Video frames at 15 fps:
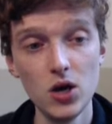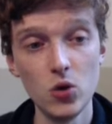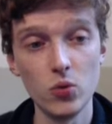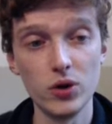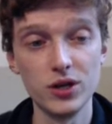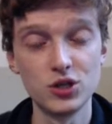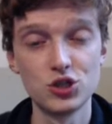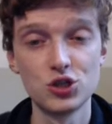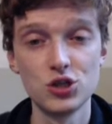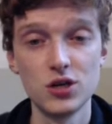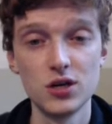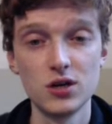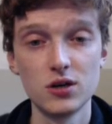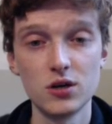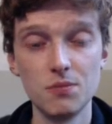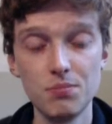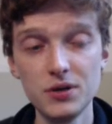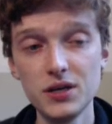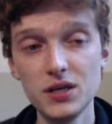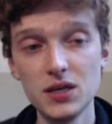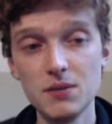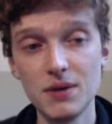which
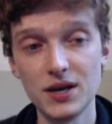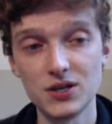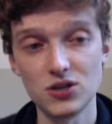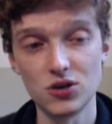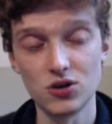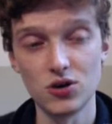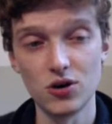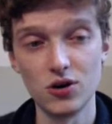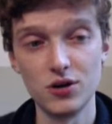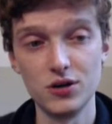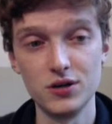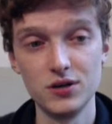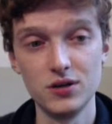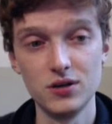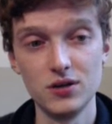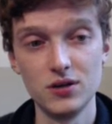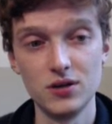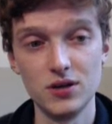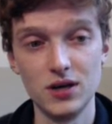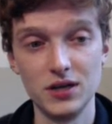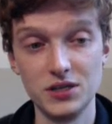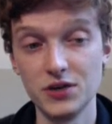completely makes the card
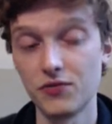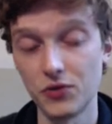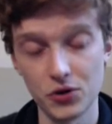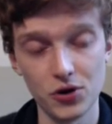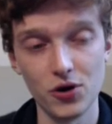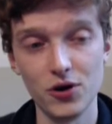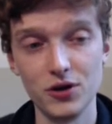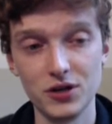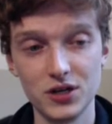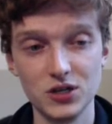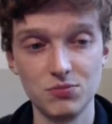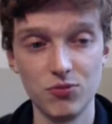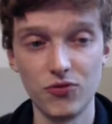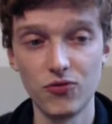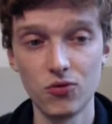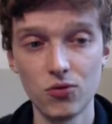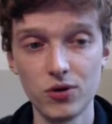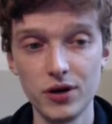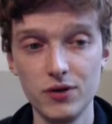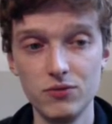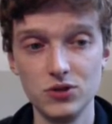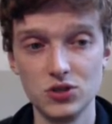a different card, because before
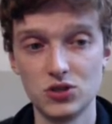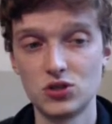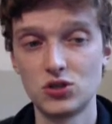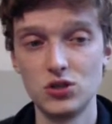it was